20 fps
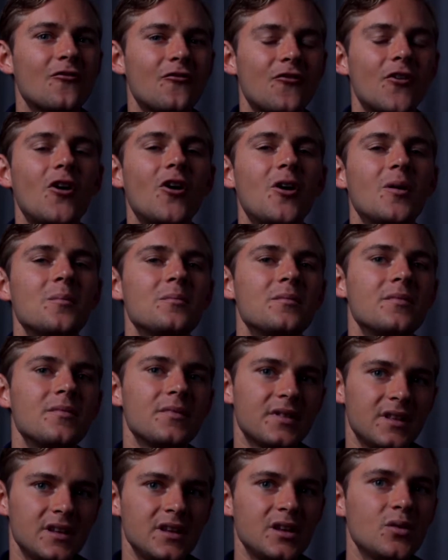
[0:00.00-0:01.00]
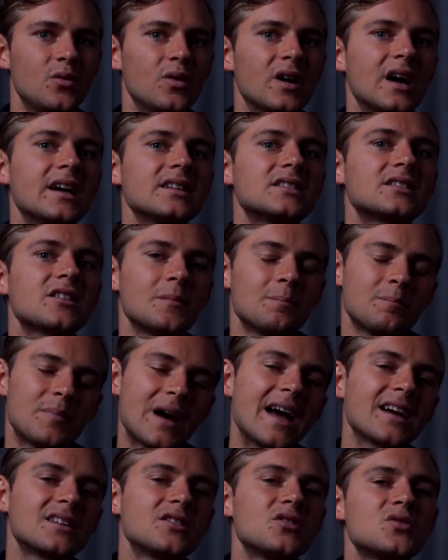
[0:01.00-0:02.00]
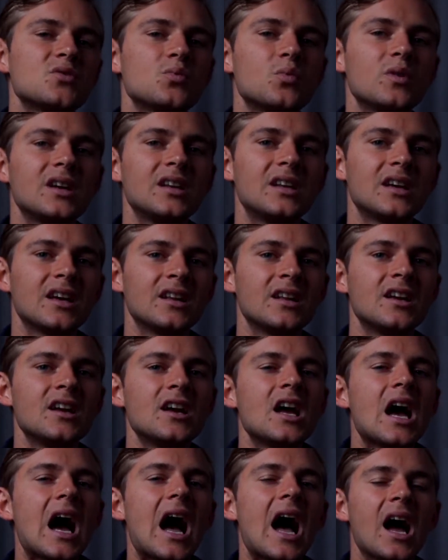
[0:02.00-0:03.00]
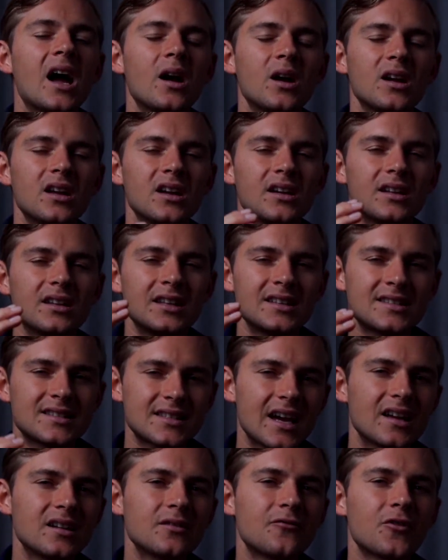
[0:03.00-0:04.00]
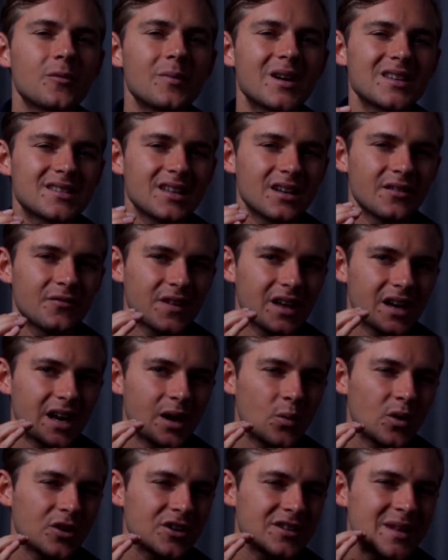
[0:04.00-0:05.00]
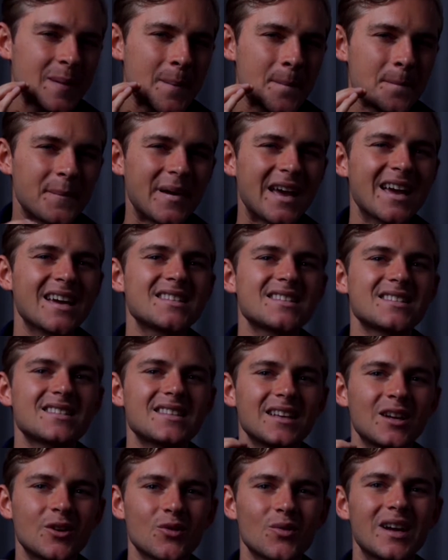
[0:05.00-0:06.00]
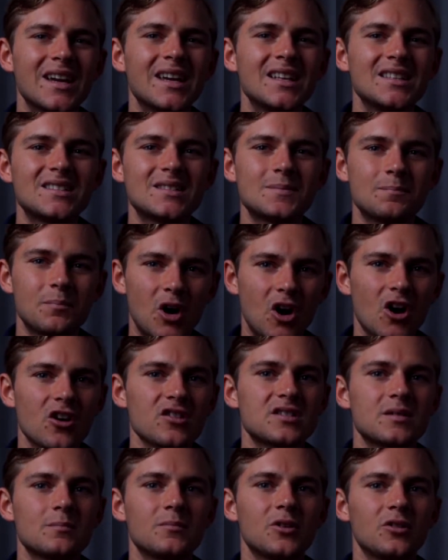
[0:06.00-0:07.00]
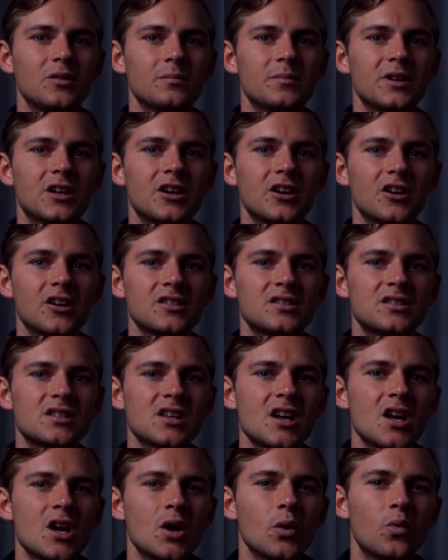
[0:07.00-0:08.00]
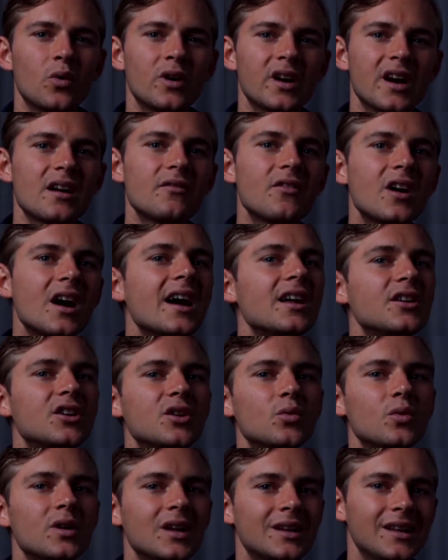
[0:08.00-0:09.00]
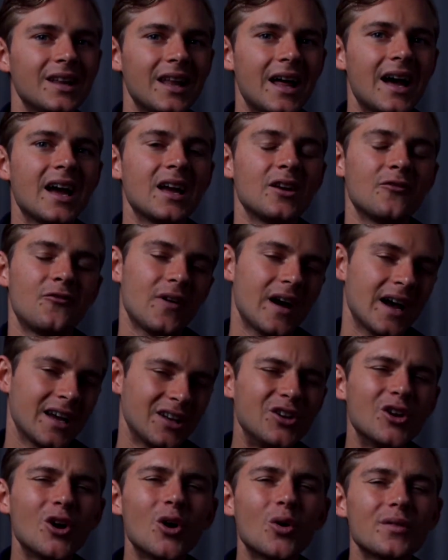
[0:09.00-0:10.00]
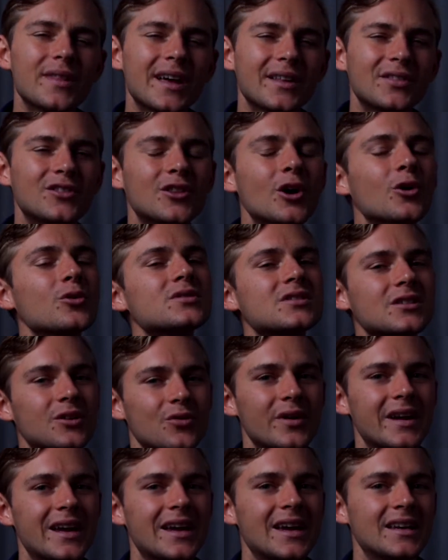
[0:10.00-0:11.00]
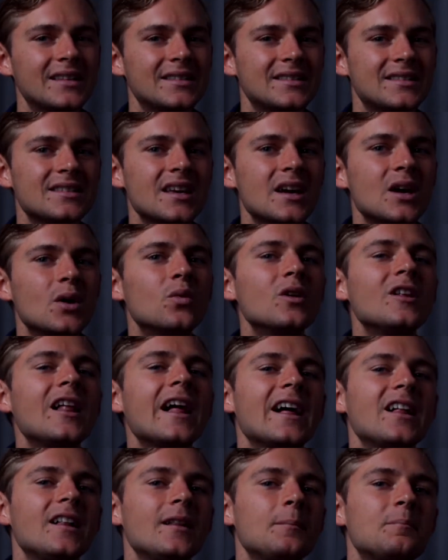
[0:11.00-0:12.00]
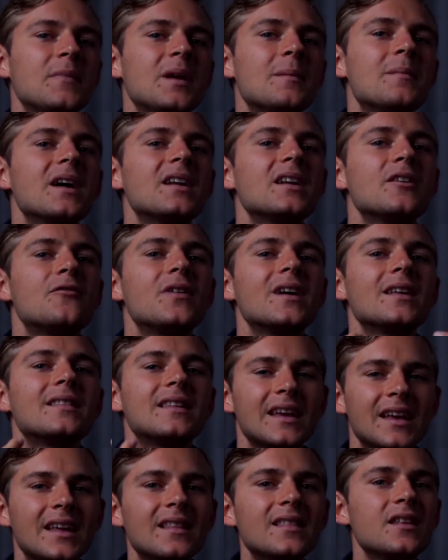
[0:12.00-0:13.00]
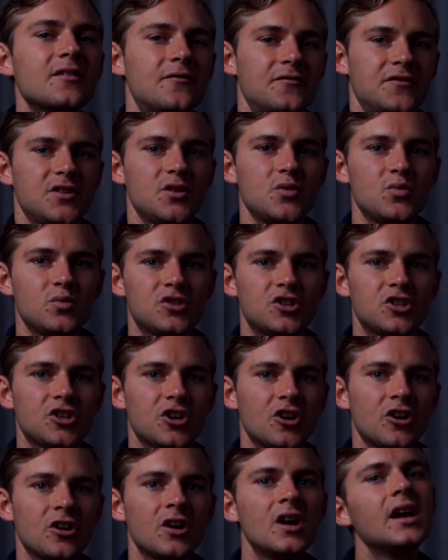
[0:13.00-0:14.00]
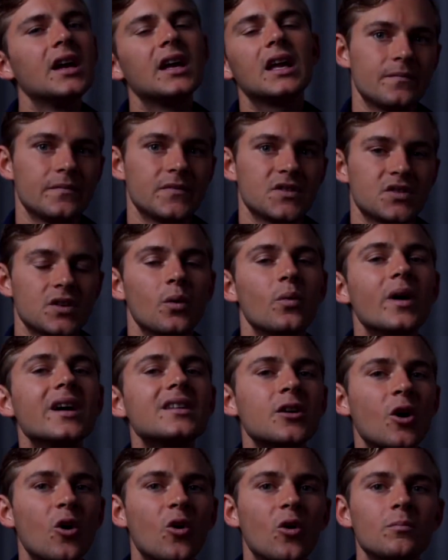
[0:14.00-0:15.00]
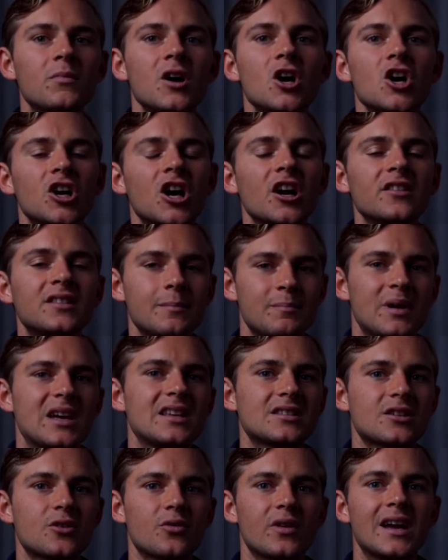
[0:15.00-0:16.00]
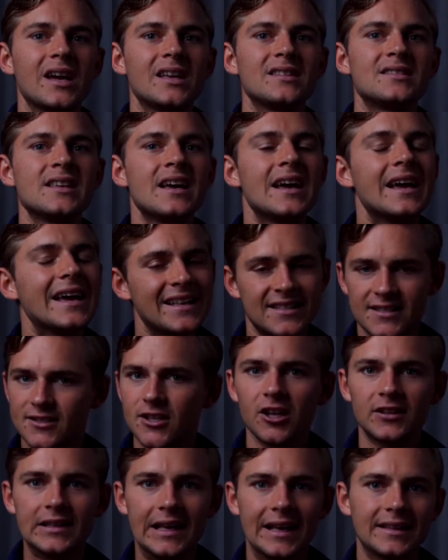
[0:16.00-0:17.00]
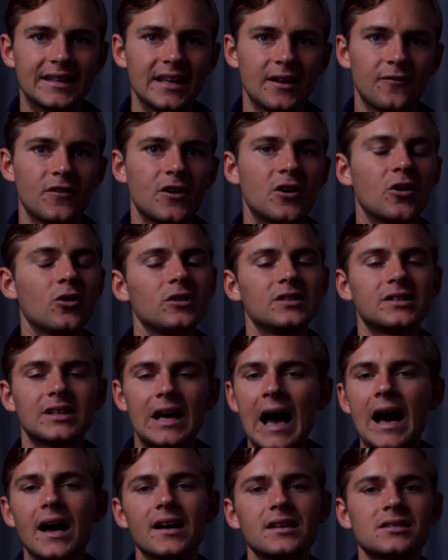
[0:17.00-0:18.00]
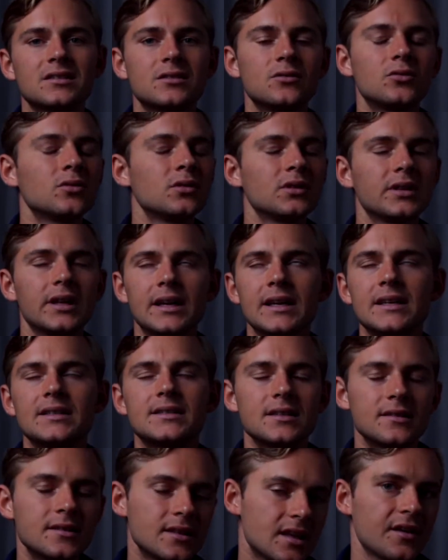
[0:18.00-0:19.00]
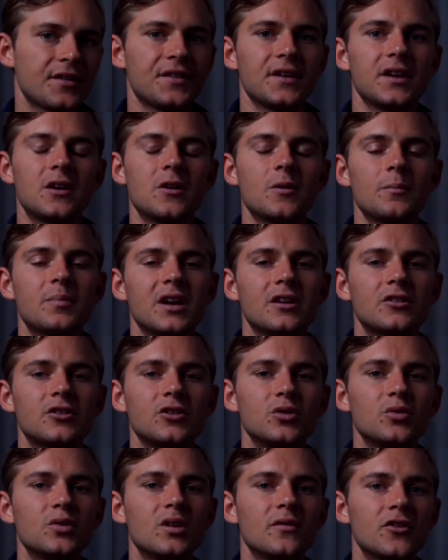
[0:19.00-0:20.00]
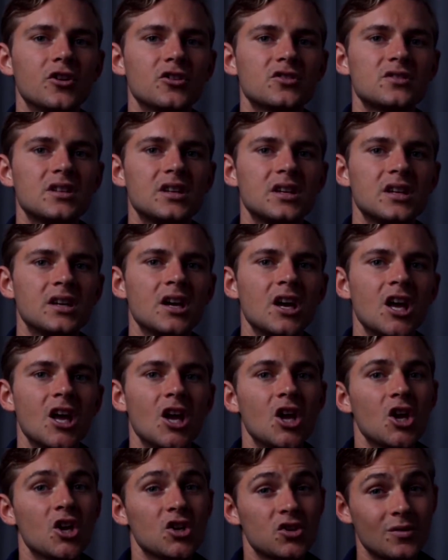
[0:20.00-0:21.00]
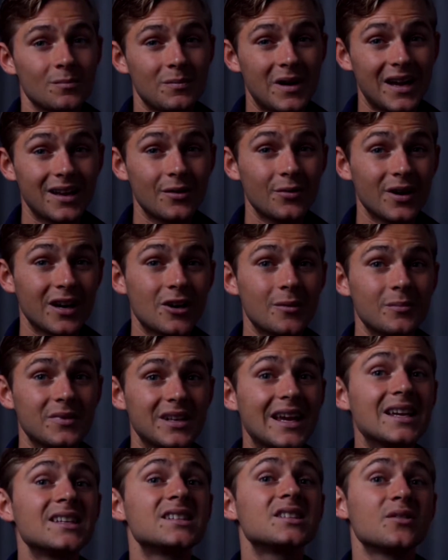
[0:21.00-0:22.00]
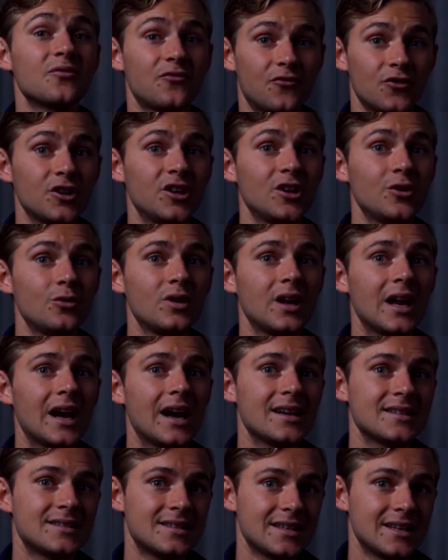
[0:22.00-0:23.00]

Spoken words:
from the US, got back to Sweden, I decided for myself that I wanted the best grades possible, because whatever I do in life, I know that those grades will help me benefit in the future. So I went home, got the best grades. It's not that difficult. High school is nothing compared to university. So my recommendation for you guys